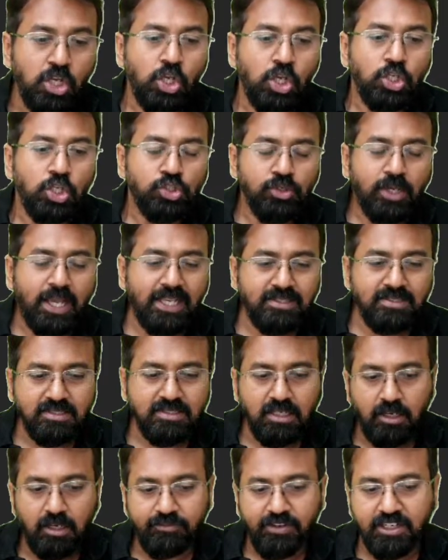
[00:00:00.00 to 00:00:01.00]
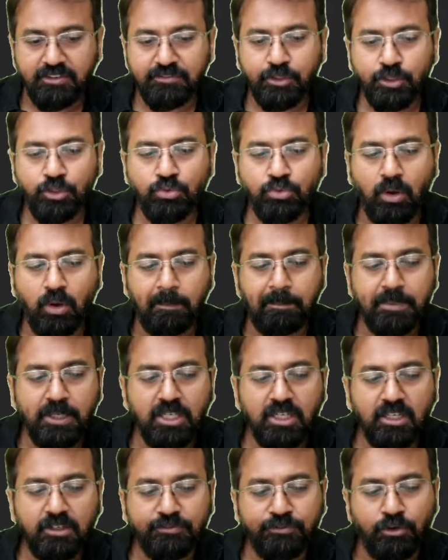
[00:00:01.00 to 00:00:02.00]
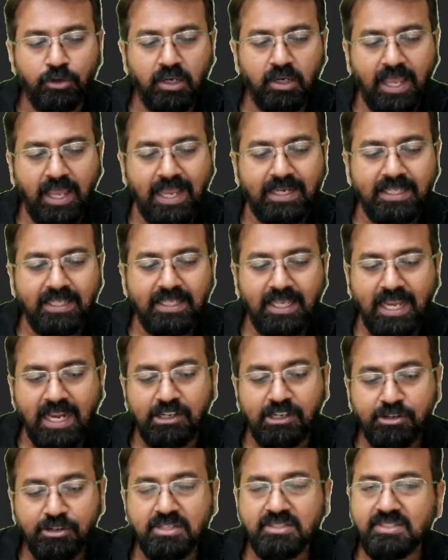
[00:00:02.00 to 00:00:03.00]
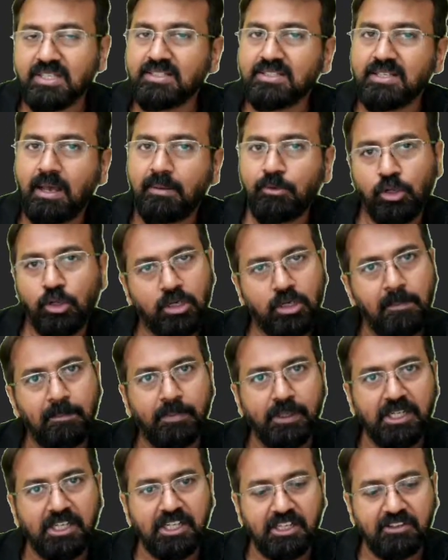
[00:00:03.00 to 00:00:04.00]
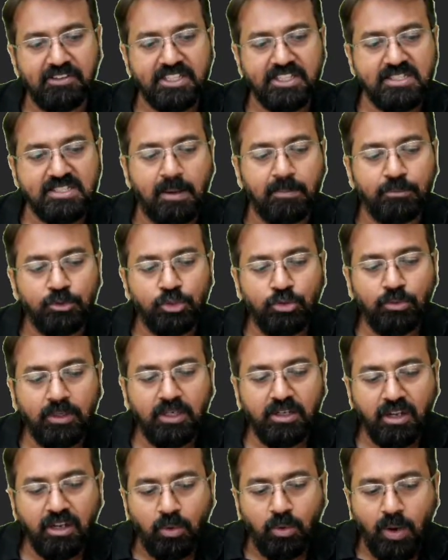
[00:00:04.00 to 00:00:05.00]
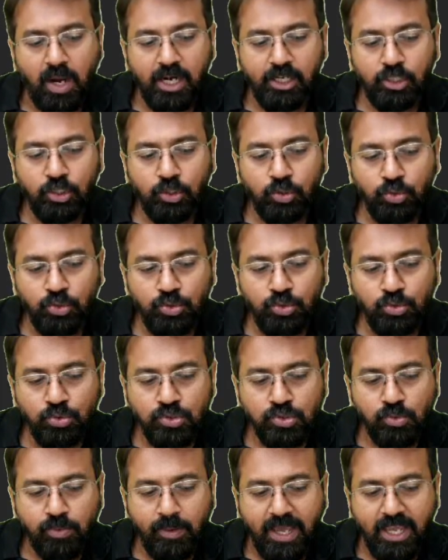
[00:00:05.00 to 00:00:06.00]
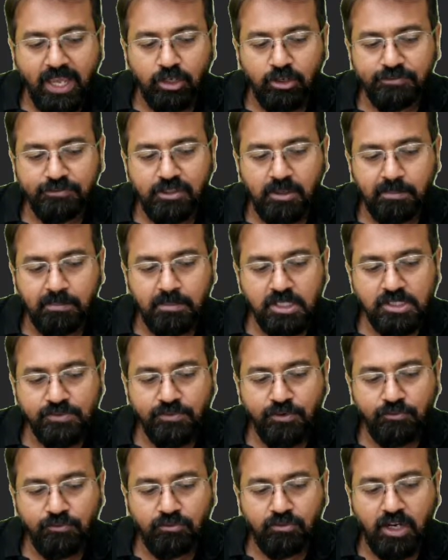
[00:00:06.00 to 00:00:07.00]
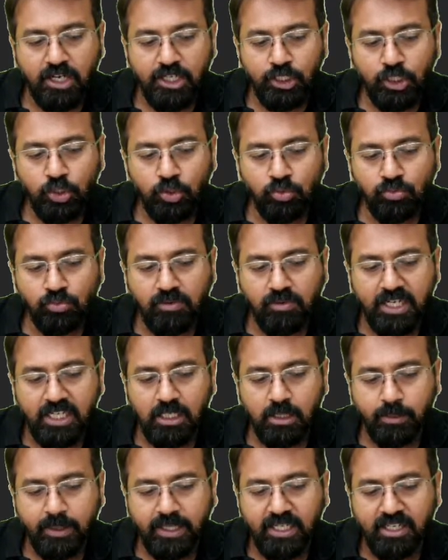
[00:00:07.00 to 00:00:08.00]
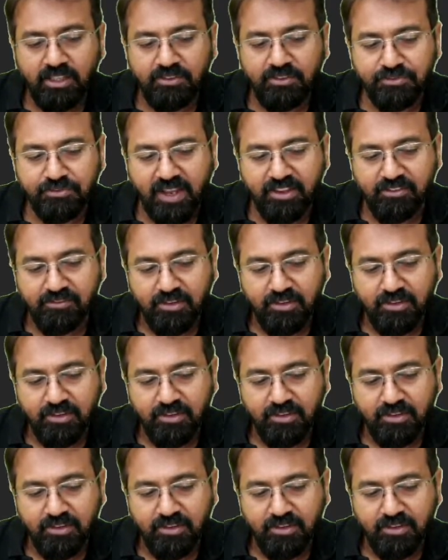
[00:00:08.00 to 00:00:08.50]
So guys, whenever you appear for any entrance exam or competitive exam, you will require to use square of numbers from 1 to 125.